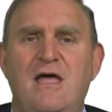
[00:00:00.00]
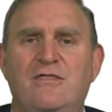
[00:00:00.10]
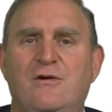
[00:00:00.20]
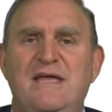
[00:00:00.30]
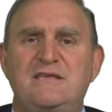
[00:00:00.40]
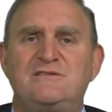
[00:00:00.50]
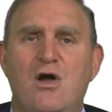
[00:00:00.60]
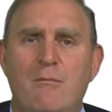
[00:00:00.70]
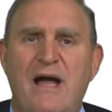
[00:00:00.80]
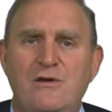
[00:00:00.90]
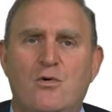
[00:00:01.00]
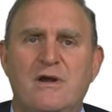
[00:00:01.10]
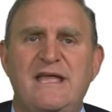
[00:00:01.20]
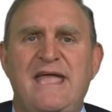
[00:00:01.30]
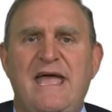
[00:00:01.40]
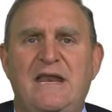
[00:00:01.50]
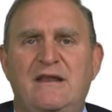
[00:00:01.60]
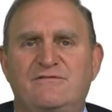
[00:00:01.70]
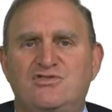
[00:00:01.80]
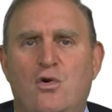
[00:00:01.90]
There is no minority candidate
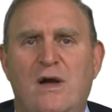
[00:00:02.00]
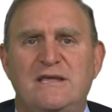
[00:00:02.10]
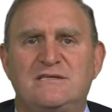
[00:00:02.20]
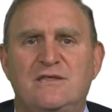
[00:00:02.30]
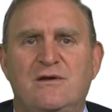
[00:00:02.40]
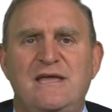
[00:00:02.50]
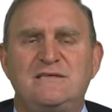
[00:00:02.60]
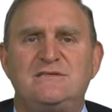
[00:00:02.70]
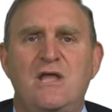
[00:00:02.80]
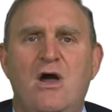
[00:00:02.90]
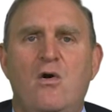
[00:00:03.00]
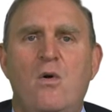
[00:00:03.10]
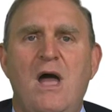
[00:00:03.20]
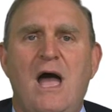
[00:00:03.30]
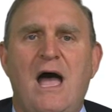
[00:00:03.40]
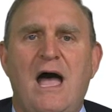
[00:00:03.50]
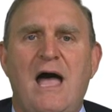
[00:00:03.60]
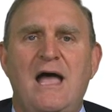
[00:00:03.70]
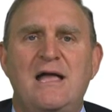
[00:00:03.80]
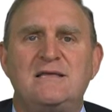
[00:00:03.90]
of choice. There is no
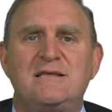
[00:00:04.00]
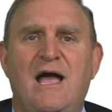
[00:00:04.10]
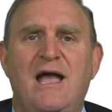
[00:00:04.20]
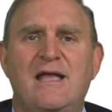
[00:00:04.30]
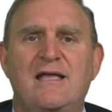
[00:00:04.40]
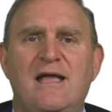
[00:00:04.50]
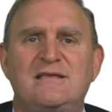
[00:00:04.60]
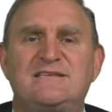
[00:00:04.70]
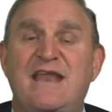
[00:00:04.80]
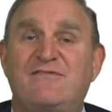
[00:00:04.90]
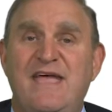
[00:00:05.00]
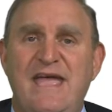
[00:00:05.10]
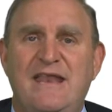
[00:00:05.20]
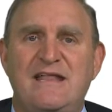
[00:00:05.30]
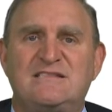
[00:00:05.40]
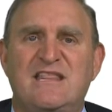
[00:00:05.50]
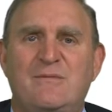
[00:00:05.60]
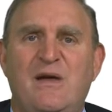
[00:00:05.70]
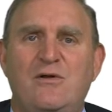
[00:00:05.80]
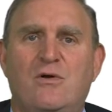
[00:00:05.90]
uh, uh, set of candidates that the
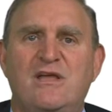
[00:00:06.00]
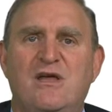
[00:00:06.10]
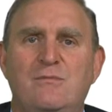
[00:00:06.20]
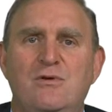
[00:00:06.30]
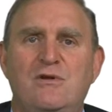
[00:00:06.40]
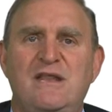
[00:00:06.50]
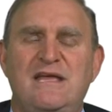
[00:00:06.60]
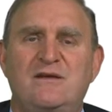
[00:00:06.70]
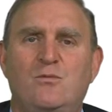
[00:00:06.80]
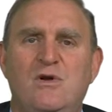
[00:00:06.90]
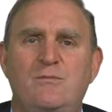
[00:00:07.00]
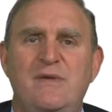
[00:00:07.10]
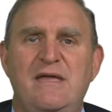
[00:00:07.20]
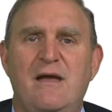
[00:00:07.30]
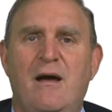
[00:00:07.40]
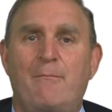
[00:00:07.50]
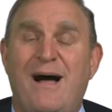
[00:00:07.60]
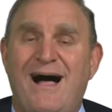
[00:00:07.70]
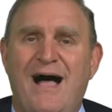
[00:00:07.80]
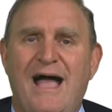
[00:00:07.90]
minority community would be
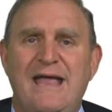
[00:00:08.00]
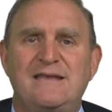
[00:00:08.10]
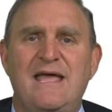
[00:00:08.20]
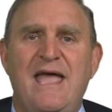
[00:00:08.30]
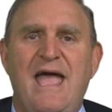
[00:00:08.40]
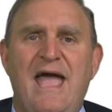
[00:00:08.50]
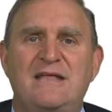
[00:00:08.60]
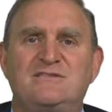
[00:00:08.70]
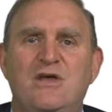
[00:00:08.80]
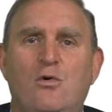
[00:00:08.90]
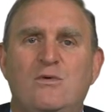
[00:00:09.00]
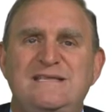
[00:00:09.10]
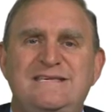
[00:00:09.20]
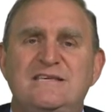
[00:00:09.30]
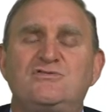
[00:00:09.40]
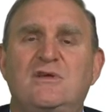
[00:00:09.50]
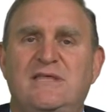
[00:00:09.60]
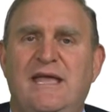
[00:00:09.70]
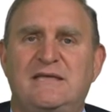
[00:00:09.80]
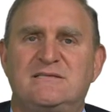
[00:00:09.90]
behind. And so
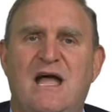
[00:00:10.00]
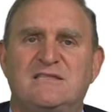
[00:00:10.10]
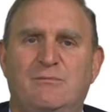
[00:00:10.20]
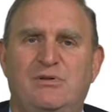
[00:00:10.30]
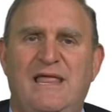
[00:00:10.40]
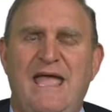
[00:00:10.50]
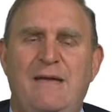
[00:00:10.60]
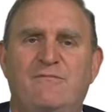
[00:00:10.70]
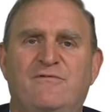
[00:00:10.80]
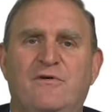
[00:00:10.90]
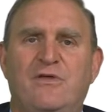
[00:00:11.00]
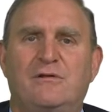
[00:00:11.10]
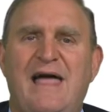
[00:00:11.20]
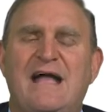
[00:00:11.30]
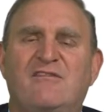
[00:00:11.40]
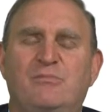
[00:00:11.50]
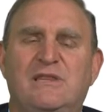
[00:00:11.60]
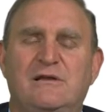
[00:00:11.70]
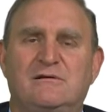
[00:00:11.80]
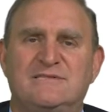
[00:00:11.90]
redistricting is not to blame for their lack of
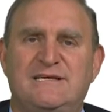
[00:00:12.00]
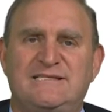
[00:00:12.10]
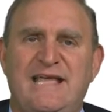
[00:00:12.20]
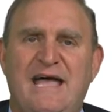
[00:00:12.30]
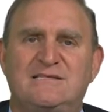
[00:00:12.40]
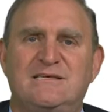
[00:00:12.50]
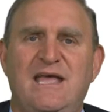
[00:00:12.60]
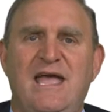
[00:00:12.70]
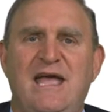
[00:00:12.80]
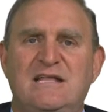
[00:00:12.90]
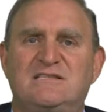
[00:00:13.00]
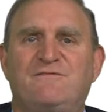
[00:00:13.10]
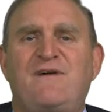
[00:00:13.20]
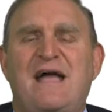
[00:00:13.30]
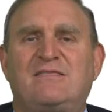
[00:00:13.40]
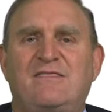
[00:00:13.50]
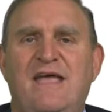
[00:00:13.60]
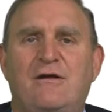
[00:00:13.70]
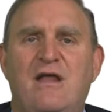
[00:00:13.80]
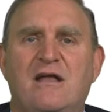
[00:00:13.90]
political success. It's the fact that they
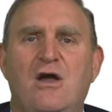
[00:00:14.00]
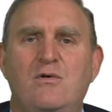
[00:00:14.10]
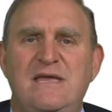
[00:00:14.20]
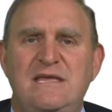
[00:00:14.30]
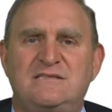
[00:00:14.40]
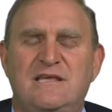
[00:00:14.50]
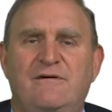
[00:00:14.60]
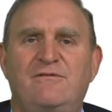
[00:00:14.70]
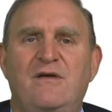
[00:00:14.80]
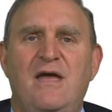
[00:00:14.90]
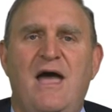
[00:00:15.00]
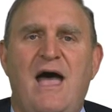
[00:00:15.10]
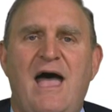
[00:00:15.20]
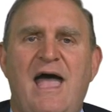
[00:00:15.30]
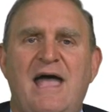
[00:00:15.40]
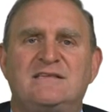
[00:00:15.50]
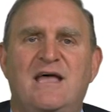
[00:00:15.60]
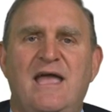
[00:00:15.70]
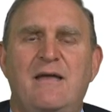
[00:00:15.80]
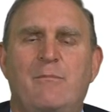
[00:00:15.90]
are not cohesive uh, as
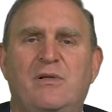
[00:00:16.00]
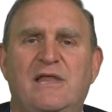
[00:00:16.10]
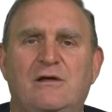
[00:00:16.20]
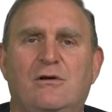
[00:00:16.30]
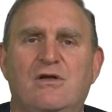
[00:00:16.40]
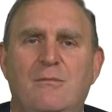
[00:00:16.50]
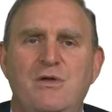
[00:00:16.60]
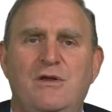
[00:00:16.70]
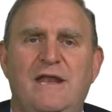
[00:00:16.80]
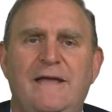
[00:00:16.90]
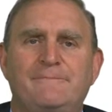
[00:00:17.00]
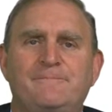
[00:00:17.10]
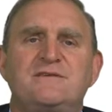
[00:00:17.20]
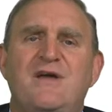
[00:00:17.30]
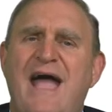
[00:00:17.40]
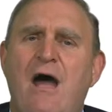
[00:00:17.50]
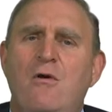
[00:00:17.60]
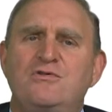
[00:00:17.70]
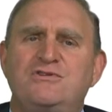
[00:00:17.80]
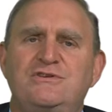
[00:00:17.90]
a political community. So,
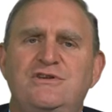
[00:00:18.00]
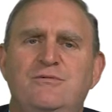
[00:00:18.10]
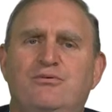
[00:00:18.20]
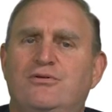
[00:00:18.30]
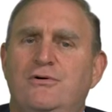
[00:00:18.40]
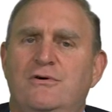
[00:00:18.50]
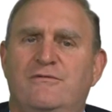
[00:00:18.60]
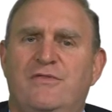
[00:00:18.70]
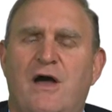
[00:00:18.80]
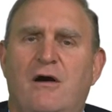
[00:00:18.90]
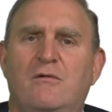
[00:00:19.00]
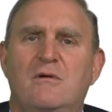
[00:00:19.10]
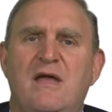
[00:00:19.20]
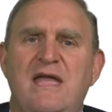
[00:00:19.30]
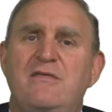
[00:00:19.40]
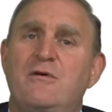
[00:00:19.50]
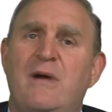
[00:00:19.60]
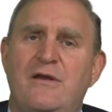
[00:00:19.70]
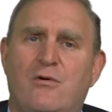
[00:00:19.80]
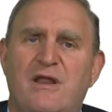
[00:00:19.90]
how should you prove, though, either
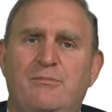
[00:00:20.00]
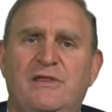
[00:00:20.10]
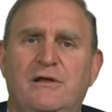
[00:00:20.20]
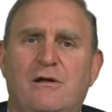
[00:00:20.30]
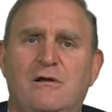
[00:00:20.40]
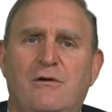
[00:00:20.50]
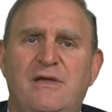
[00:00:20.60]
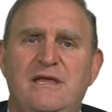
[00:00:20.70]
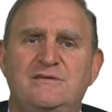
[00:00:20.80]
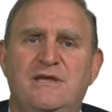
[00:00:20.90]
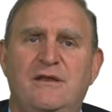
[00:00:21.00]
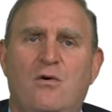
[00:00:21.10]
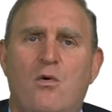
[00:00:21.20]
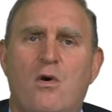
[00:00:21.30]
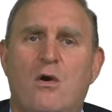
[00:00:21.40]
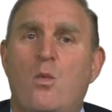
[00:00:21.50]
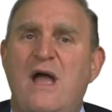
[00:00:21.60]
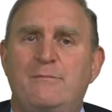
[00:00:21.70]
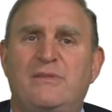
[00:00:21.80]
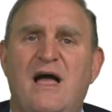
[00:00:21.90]
minority political cohesion or
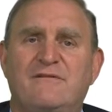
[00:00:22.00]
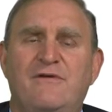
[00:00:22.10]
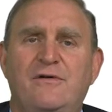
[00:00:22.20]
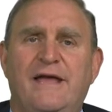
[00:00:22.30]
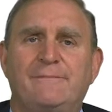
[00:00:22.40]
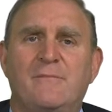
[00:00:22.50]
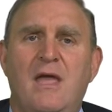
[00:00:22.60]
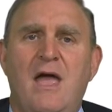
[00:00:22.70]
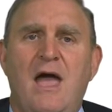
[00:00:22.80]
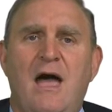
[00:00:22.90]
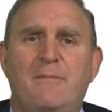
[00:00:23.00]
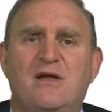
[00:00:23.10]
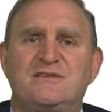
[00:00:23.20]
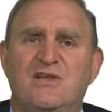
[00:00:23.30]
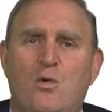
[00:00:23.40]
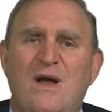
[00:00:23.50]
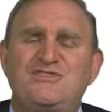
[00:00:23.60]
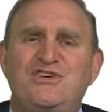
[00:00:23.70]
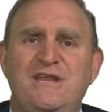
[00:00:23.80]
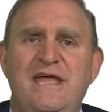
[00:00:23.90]
white bloc voting? Because the
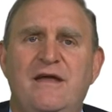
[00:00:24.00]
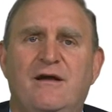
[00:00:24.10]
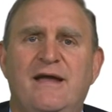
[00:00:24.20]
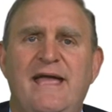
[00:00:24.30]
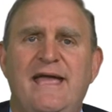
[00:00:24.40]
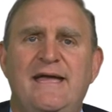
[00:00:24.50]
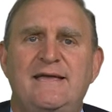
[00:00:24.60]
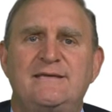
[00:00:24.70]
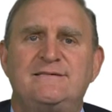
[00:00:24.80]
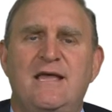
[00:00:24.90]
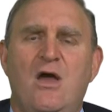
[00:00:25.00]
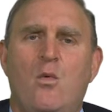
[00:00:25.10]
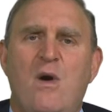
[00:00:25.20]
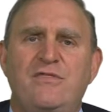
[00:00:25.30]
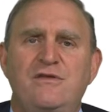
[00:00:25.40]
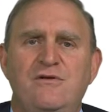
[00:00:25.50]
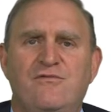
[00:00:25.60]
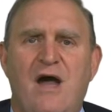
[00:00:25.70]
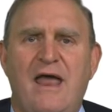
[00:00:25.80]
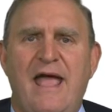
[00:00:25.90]
question here is whether you've
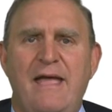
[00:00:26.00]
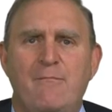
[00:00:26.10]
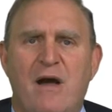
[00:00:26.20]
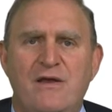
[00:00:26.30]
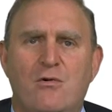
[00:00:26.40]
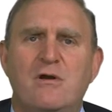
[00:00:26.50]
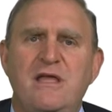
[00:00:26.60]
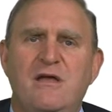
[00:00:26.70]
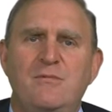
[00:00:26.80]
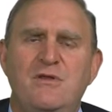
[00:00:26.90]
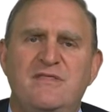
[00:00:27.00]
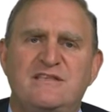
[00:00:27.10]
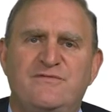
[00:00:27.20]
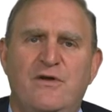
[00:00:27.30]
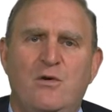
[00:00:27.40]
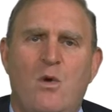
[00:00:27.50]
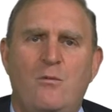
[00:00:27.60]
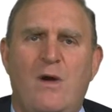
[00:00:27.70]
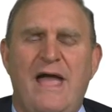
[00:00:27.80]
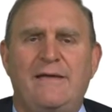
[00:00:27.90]
got a minority community that's voting
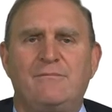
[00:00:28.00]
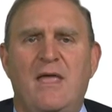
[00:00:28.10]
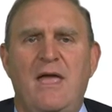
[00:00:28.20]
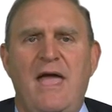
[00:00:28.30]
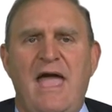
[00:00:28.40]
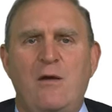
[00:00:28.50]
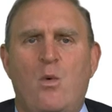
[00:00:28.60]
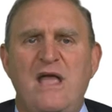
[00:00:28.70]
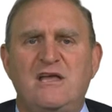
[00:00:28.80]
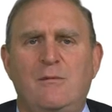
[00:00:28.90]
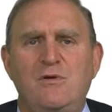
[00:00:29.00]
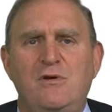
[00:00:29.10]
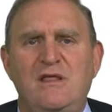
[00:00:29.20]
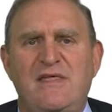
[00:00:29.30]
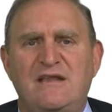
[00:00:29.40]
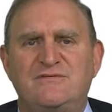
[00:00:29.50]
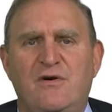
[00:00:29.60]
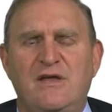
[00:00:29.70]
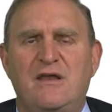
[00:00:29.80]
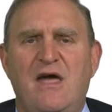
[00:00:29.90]
one way, a white community that is
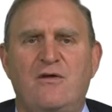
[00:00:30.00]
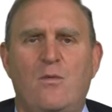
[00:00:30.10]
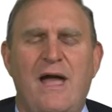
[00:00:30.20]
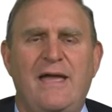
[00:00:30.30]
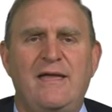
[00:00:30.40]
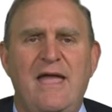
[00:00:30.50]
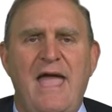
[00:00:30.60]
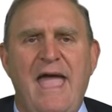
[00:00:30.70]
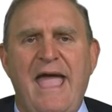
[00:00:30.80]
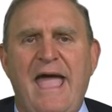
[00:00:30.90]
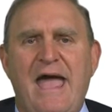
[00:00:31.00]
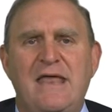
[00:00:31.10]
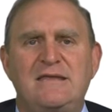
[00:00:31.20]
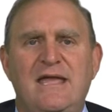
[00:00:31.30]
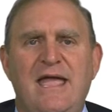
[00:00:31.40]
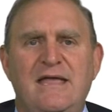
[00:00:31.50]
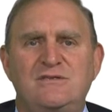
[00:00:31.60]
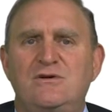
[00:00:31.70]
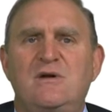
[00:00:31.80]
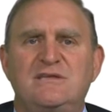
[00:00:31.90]
voting another way, and in
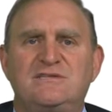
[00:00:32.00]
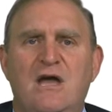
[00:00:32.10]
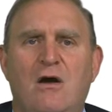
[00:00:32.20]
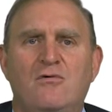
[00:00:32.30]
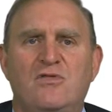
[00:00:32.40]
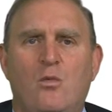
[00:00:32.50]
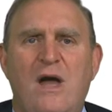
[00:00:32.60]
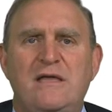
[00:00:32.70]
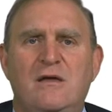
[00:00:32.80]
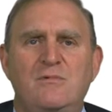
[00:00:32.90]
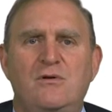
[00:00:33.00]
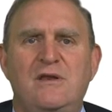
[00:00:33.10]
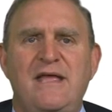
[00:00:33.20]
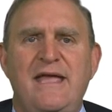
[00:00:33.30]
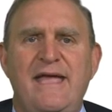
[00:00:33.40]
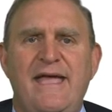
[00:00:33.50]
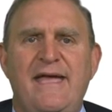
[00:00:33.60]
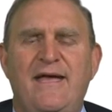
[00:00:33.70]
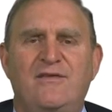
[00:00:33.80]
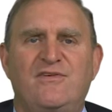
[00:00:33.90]
doing so, the white community
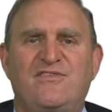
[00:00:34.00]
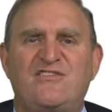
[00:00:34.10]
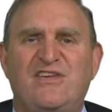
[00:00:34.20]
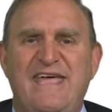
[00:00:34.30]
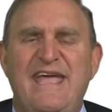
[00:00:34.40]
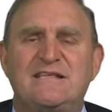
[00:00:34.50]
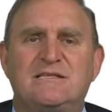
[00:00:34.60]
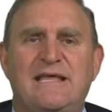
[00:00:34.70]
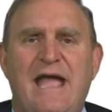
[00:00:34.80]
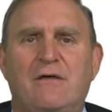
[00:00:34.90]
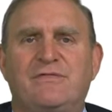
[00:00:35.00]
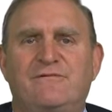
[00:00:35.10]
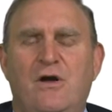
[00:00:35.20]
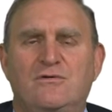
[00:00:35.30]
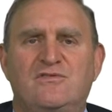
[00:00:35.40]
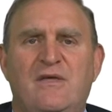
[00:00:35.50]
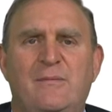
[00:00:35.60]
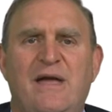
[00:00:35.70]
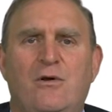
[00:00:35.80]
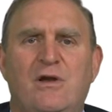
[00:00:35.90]
is essentially canceling out the votes of
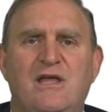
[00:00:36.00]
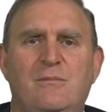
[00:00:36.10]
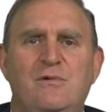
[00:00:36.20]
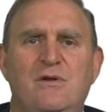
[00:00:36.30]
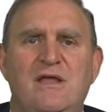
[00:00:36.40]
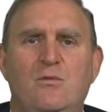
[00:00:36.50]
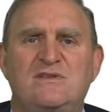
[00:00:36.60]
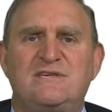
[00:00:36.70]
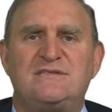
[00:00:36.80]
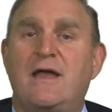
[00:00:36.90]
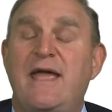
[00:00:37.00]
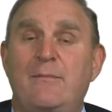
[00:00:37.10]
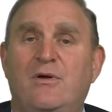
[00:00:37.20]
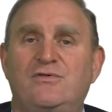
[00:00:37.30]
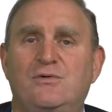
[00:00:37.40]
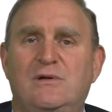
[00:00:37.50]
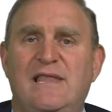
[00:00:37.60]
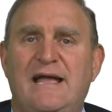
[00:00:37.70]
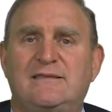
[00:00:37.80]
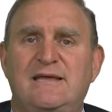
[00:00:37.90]
the minority community, which is unable to
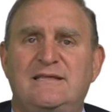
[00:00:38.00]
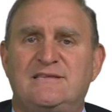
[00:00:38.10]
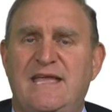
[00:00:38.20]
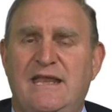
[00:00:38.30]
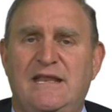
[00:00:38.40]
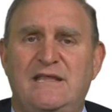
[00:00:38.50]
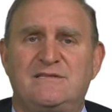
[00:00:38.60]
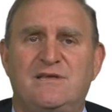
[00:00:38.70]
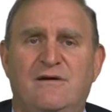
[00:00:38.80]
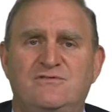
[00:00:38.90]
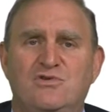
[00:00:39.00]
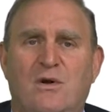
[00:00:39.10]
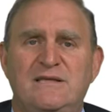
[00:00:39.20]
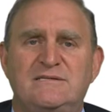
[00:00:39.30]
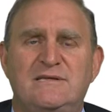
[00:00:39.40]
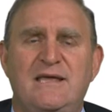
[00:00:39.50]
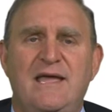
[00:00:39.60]
elect its candidates of choice.